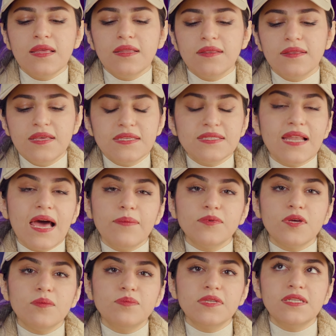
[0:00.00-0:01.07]
This
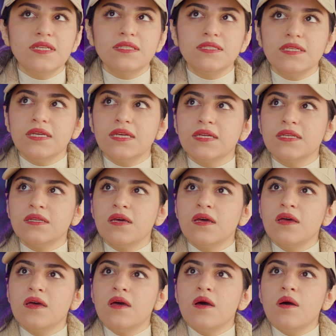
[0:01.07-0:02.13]
laptop did it in
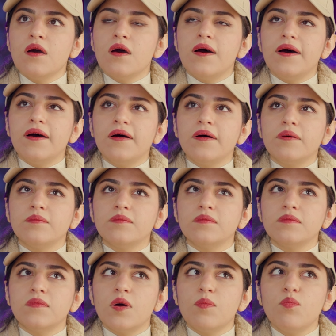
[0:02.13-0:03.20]

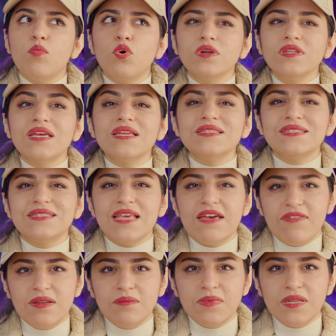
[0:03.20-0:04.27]
more than 7